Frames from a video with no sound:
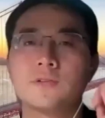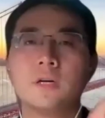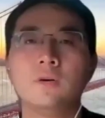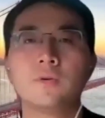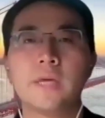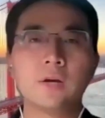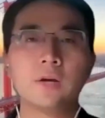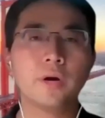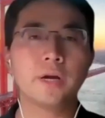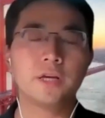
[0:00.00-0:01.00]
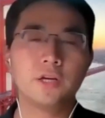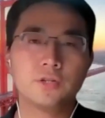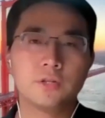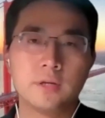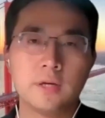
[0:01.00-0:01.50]
so gecko
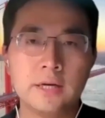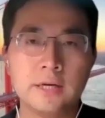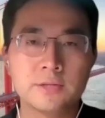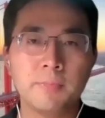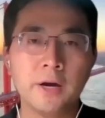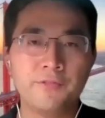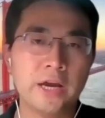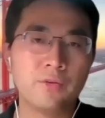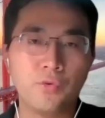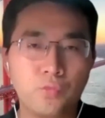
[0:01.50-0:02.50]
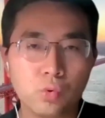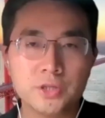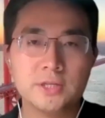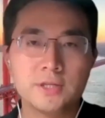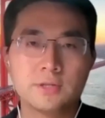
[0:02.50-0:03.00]
adhesion is by van der Waals
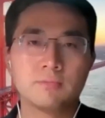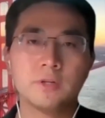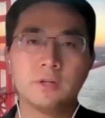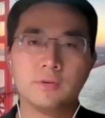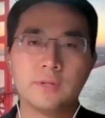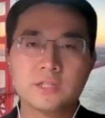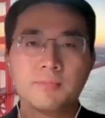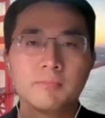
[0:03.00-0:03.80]
forces. That's